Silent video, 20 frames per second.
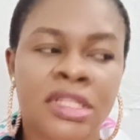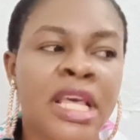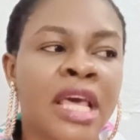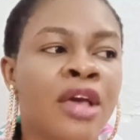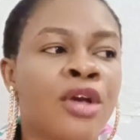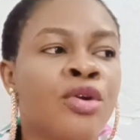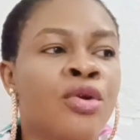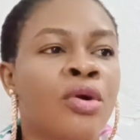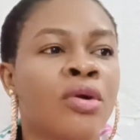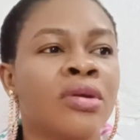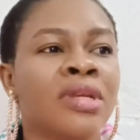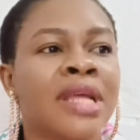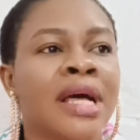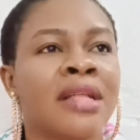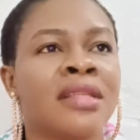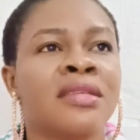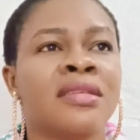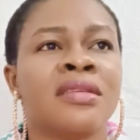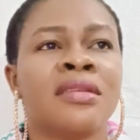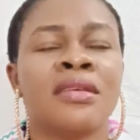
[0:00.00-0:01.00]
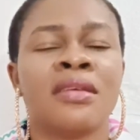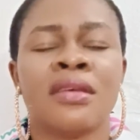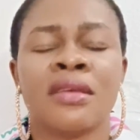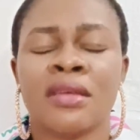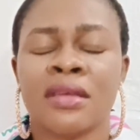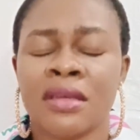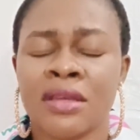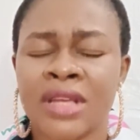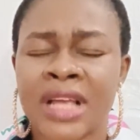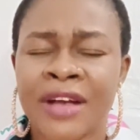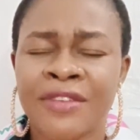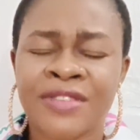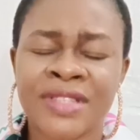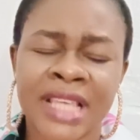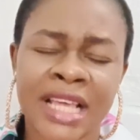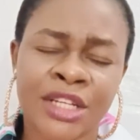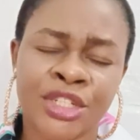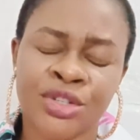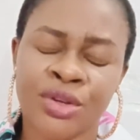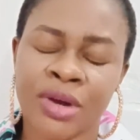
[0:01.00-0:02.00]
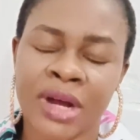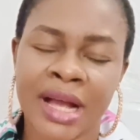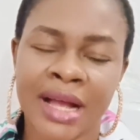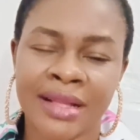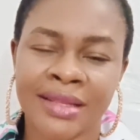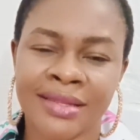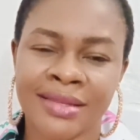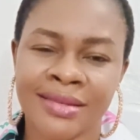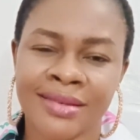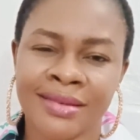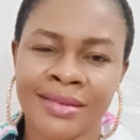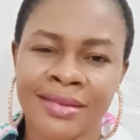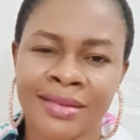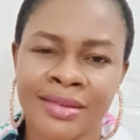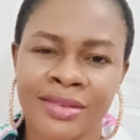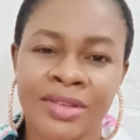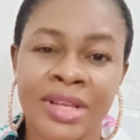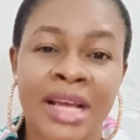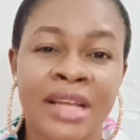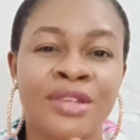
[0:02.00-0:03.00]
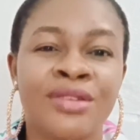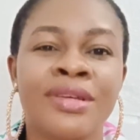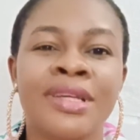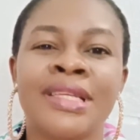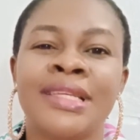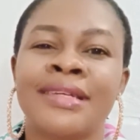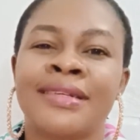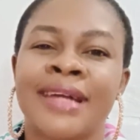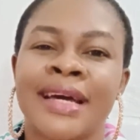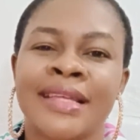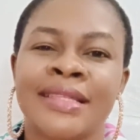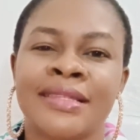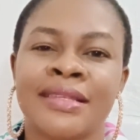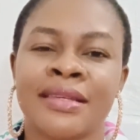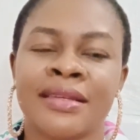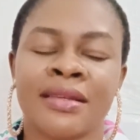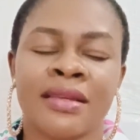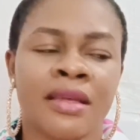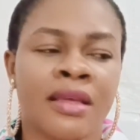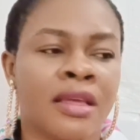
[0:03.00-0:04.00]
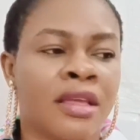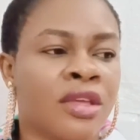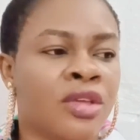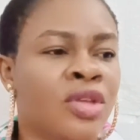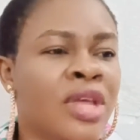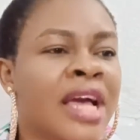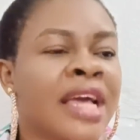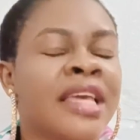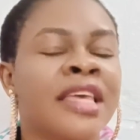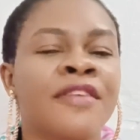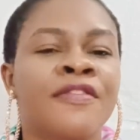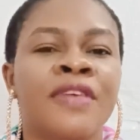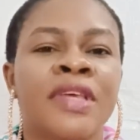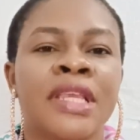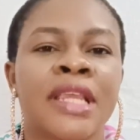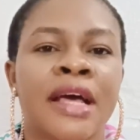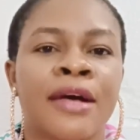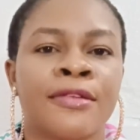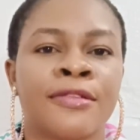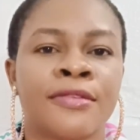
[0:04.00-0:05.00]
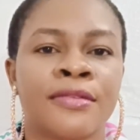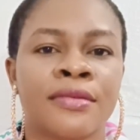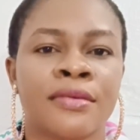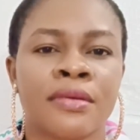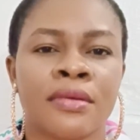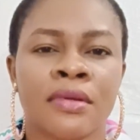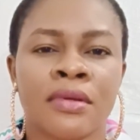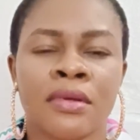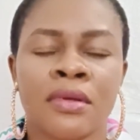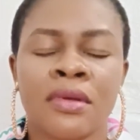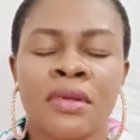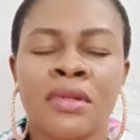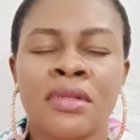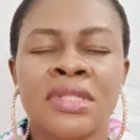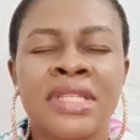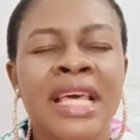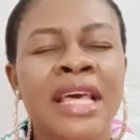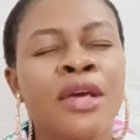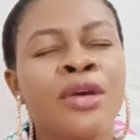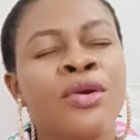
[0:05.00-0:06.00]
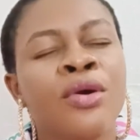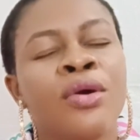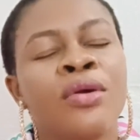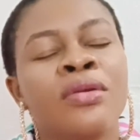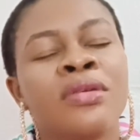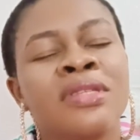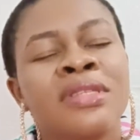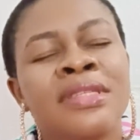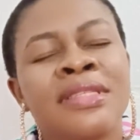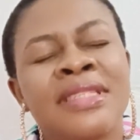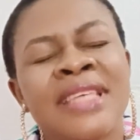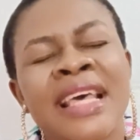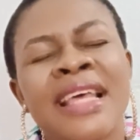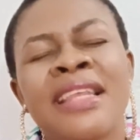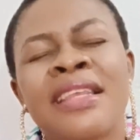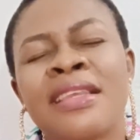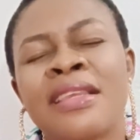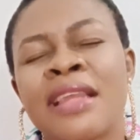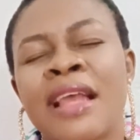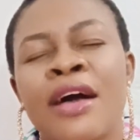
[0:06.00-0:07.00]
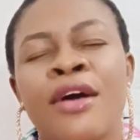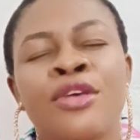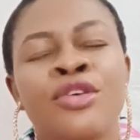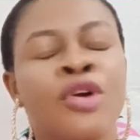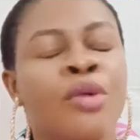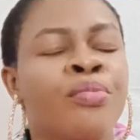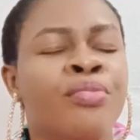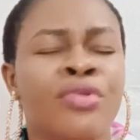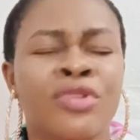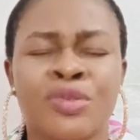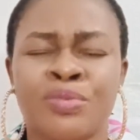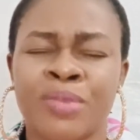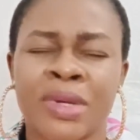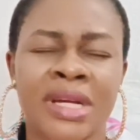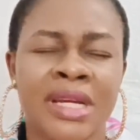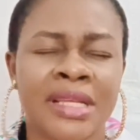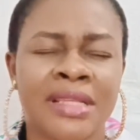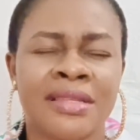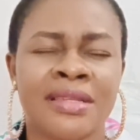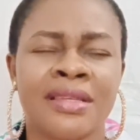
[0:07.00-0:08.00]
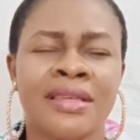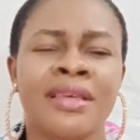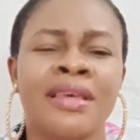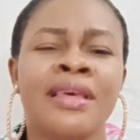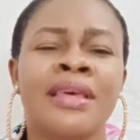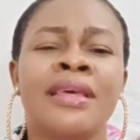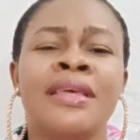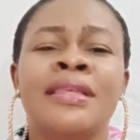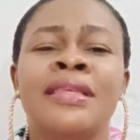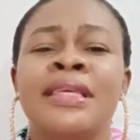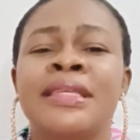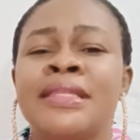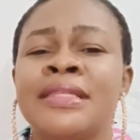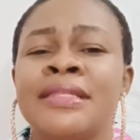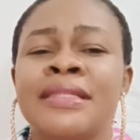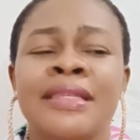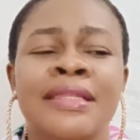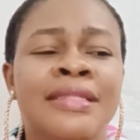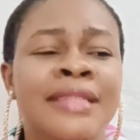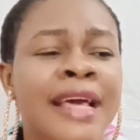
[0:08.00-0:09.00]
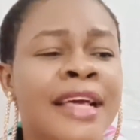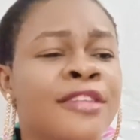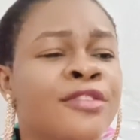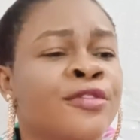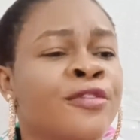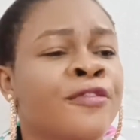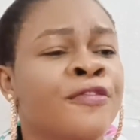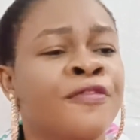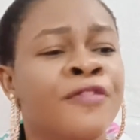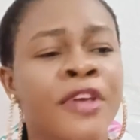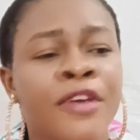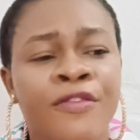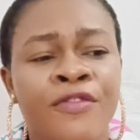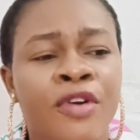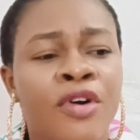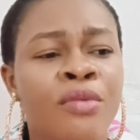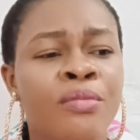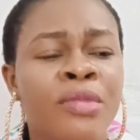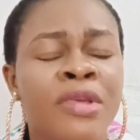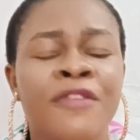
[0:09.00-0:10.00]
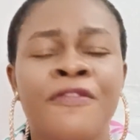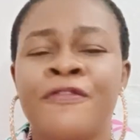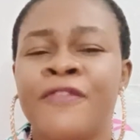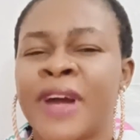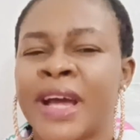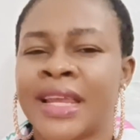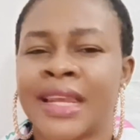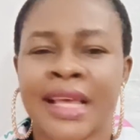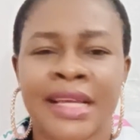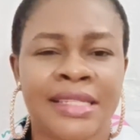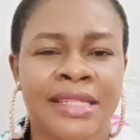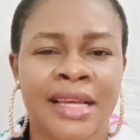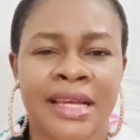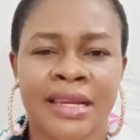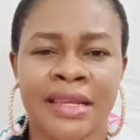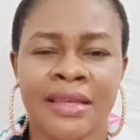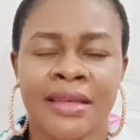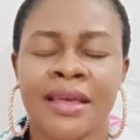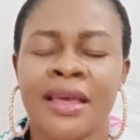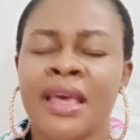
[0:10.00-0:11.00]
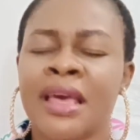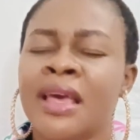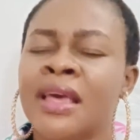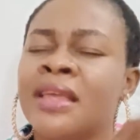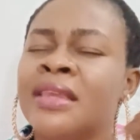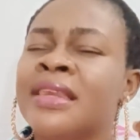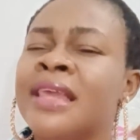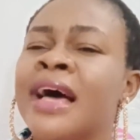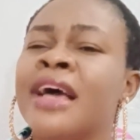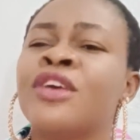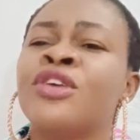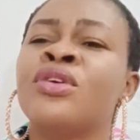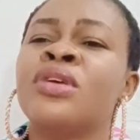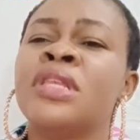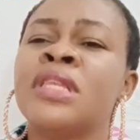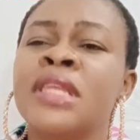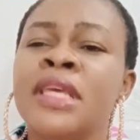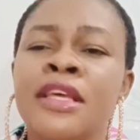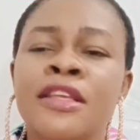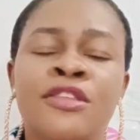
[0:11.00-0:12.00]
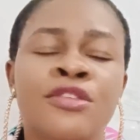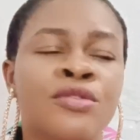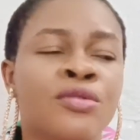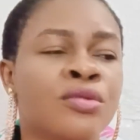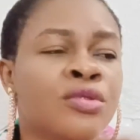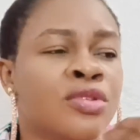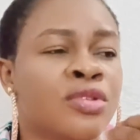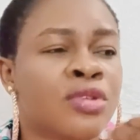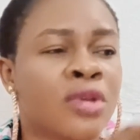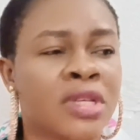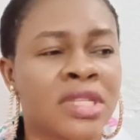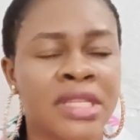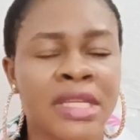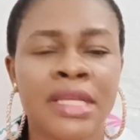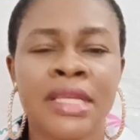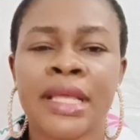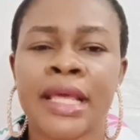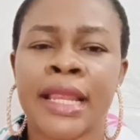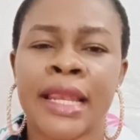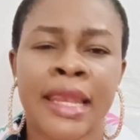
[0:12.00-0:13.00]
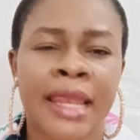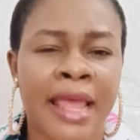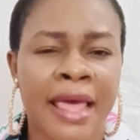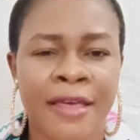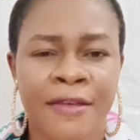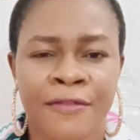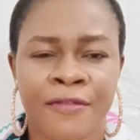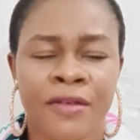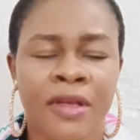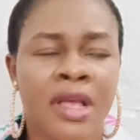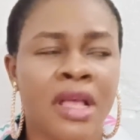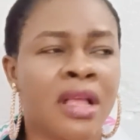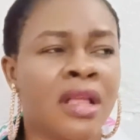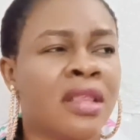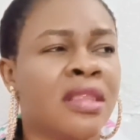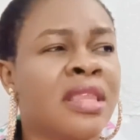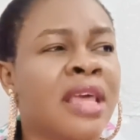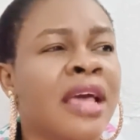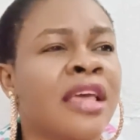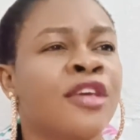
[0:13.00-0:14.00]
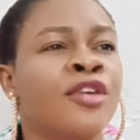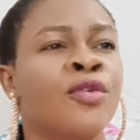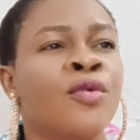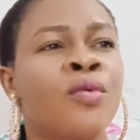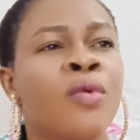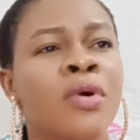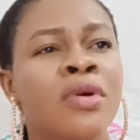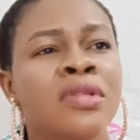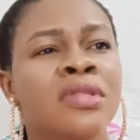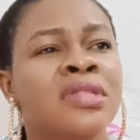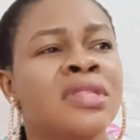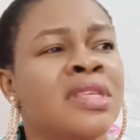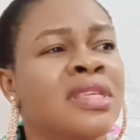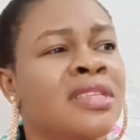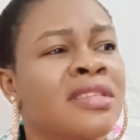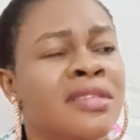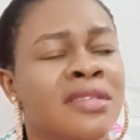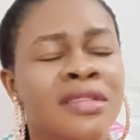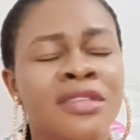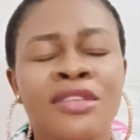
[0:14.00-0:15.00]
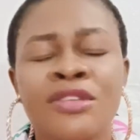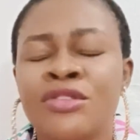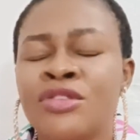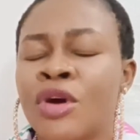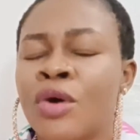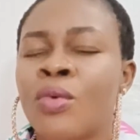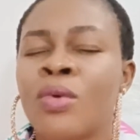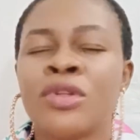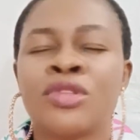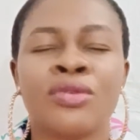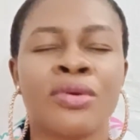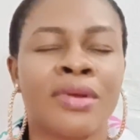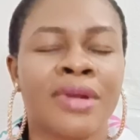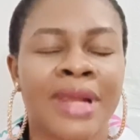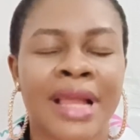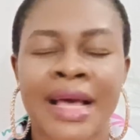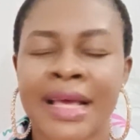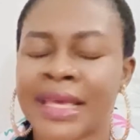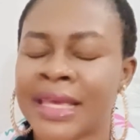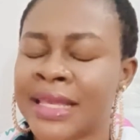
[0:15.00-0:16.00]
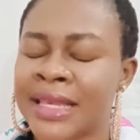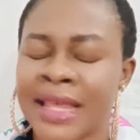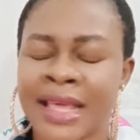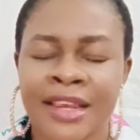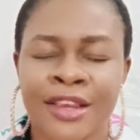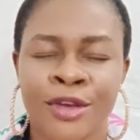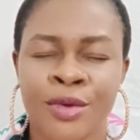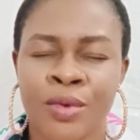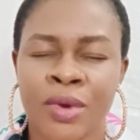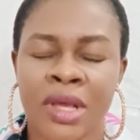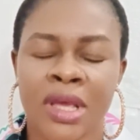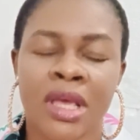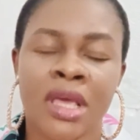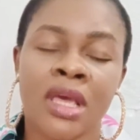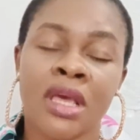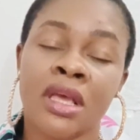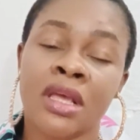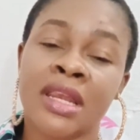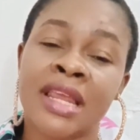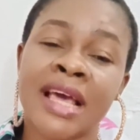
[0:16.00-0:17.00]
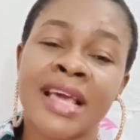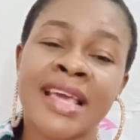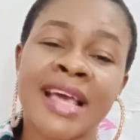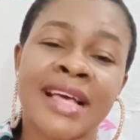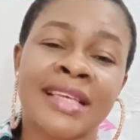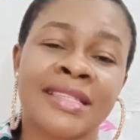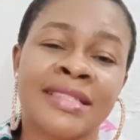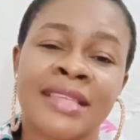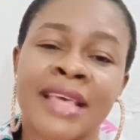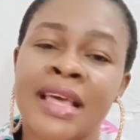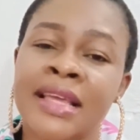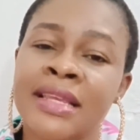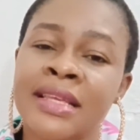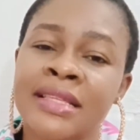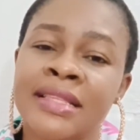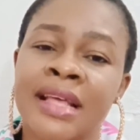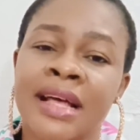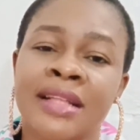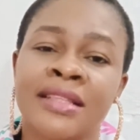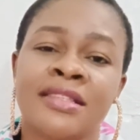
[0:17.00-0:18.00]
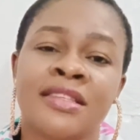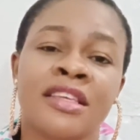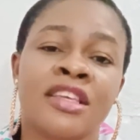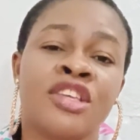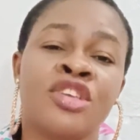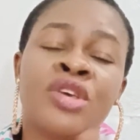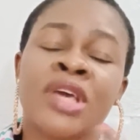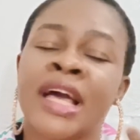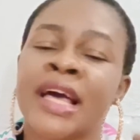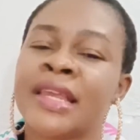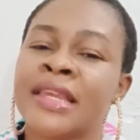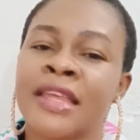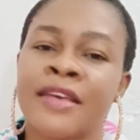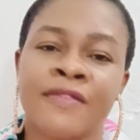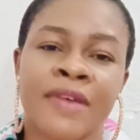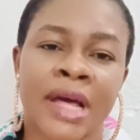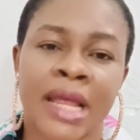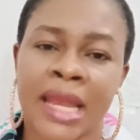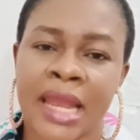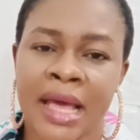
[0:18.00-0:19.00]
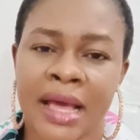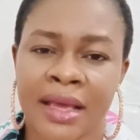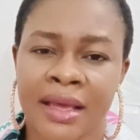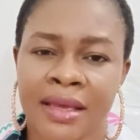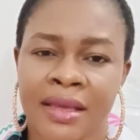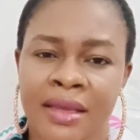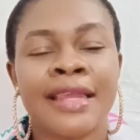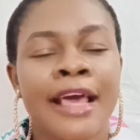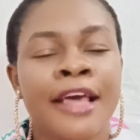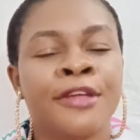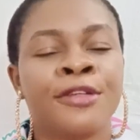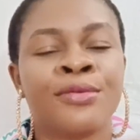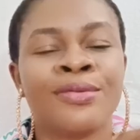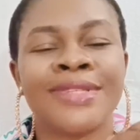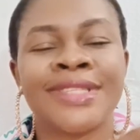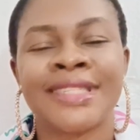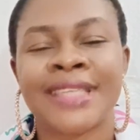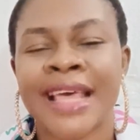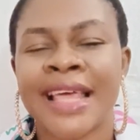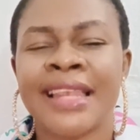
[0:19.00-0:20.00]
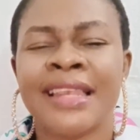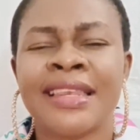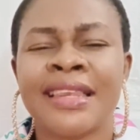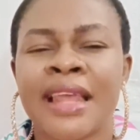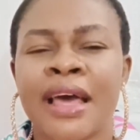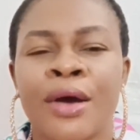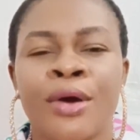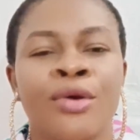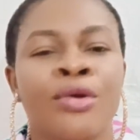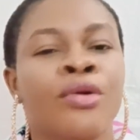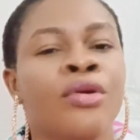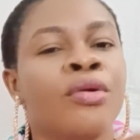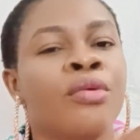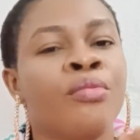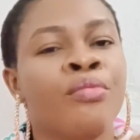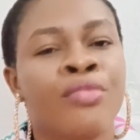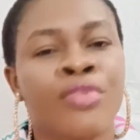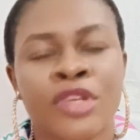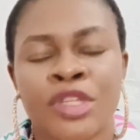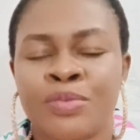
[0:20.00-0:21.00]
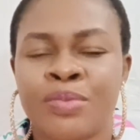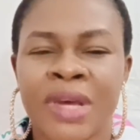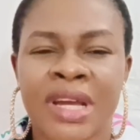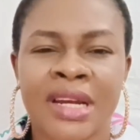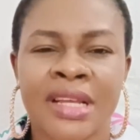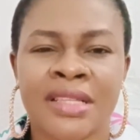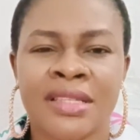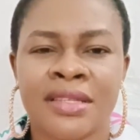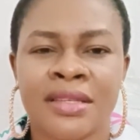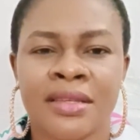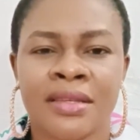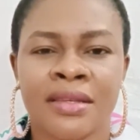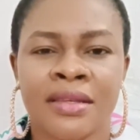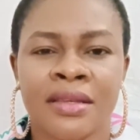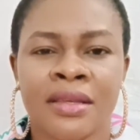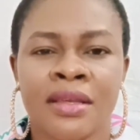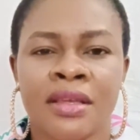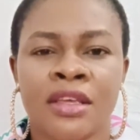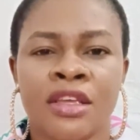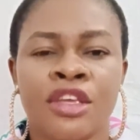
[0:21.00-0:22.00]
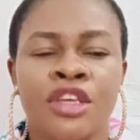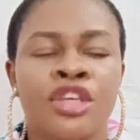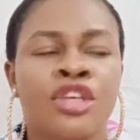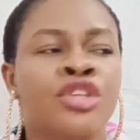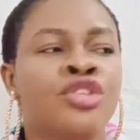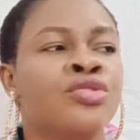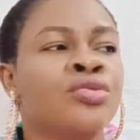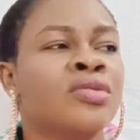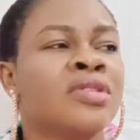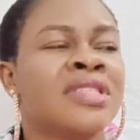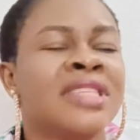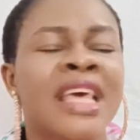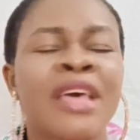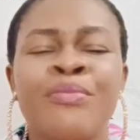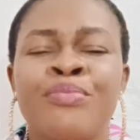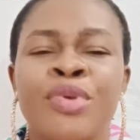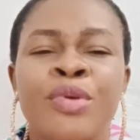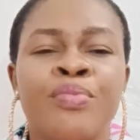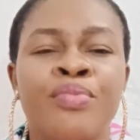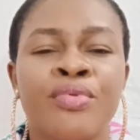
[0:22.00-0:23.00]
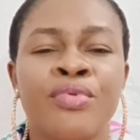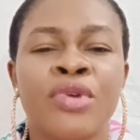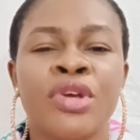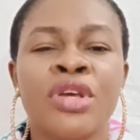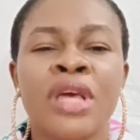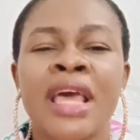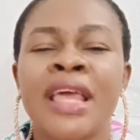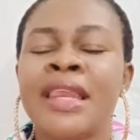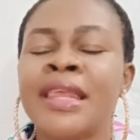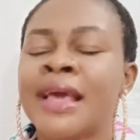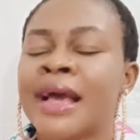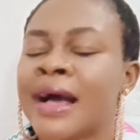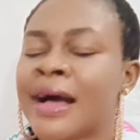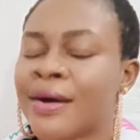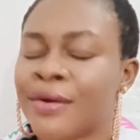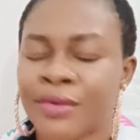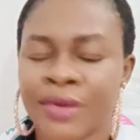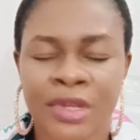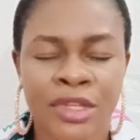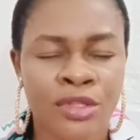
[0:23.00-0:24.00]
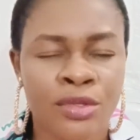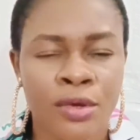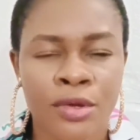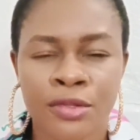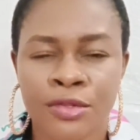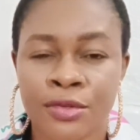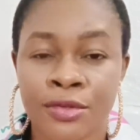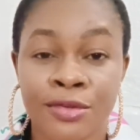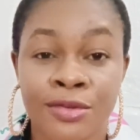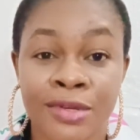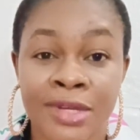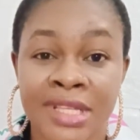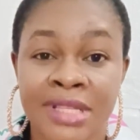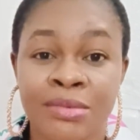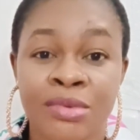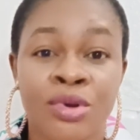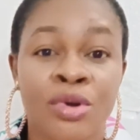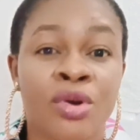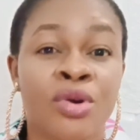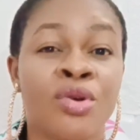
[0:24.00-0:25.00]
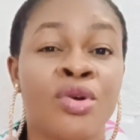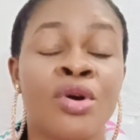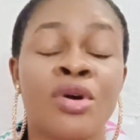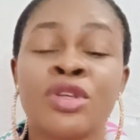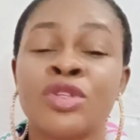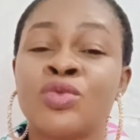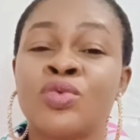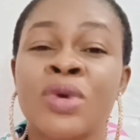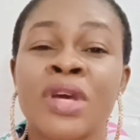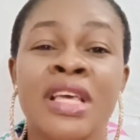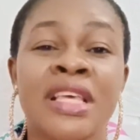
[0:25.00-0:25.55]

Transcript: Tell God that you have set your heart, you are doing the right thing, you are giving out. Tell God, send now your prosperity. This is the time to favor me financially, that you need to succeed in life, that you want this, you don't want to lack in any way, that you have said it that you can never lack, that you should send now prosperity. You should send people, you anyhow is going to do it because God's